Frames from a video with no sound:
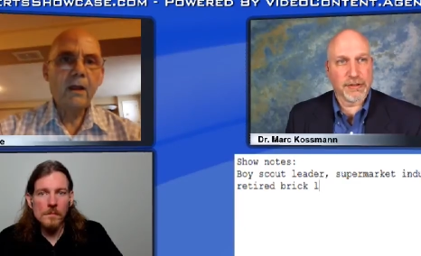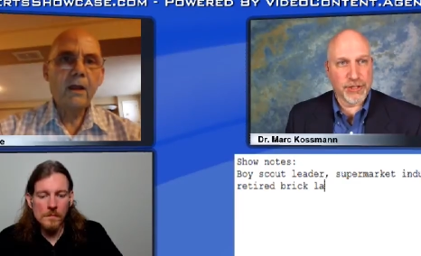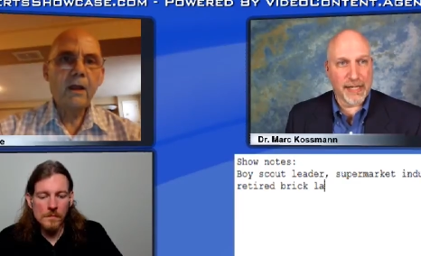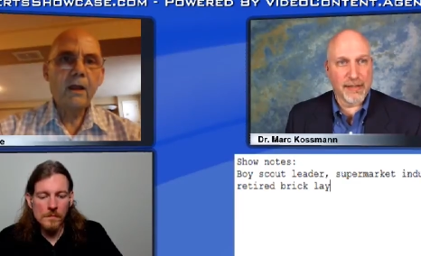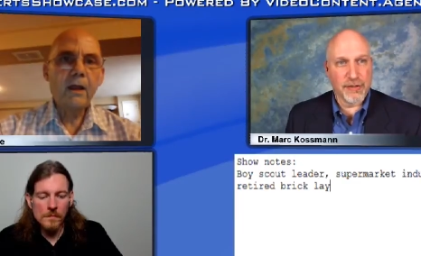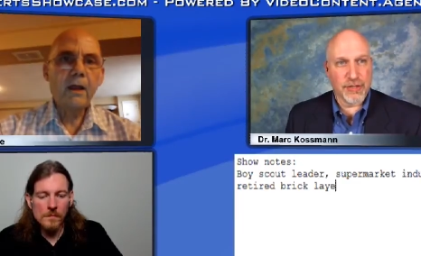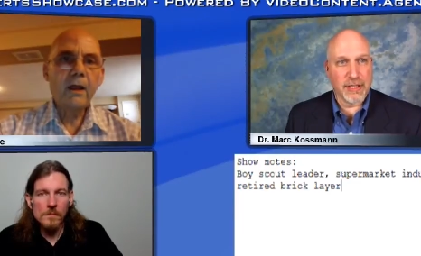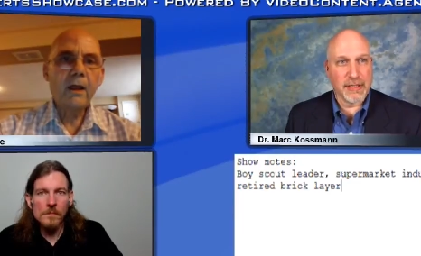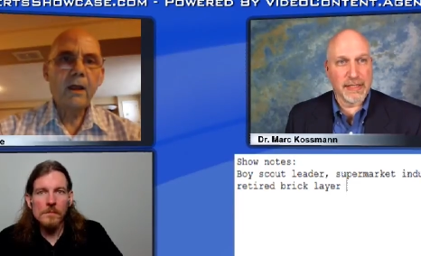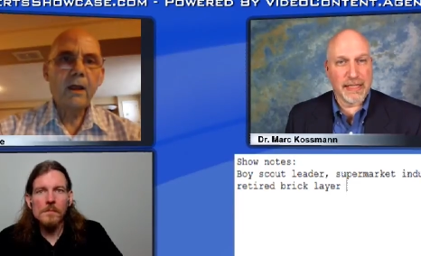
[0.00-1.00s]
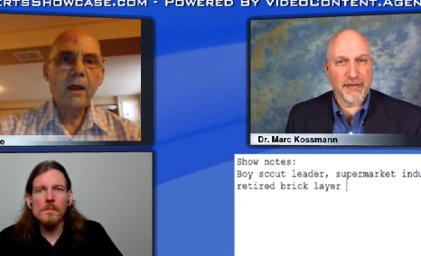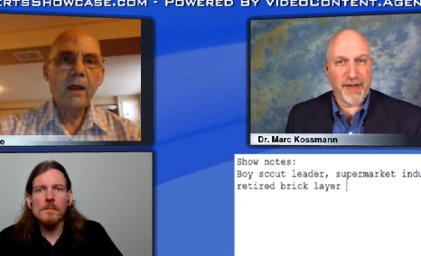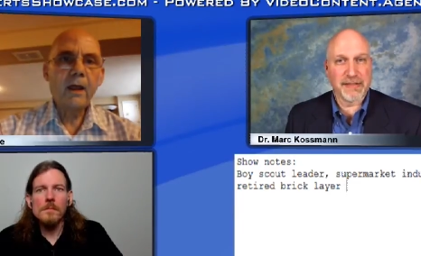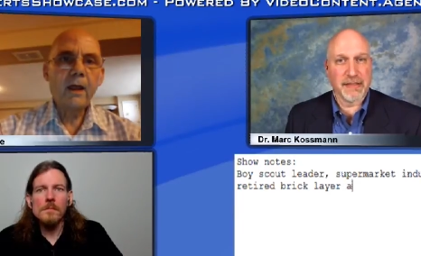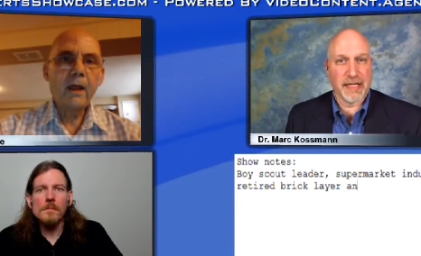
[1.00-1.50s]
Speaker 1: challenging, and
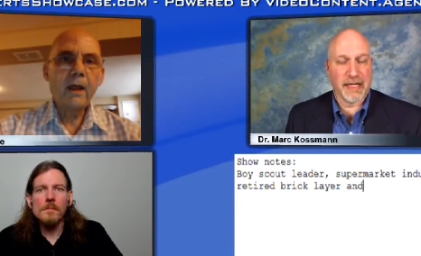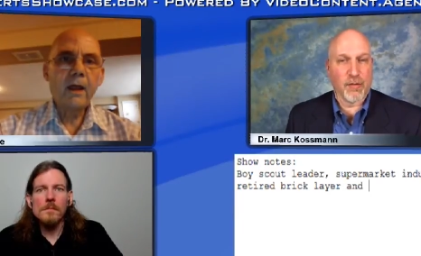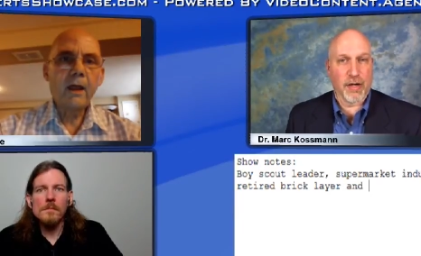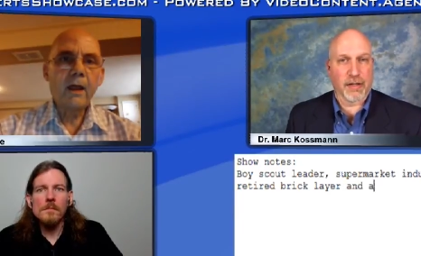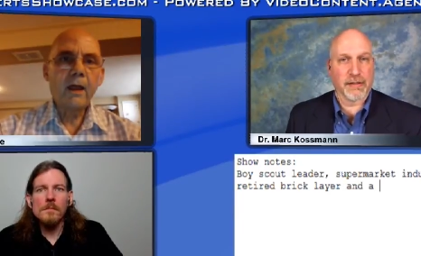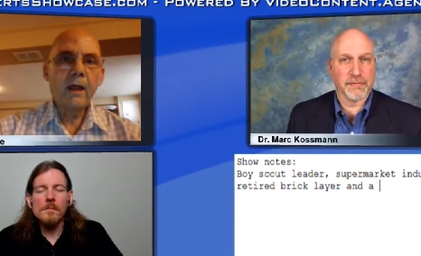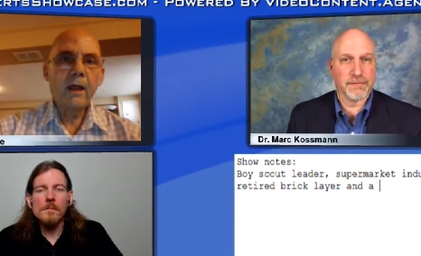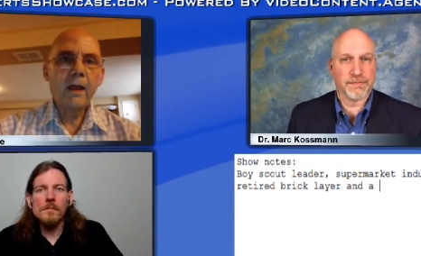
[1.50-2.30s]
fascinating work.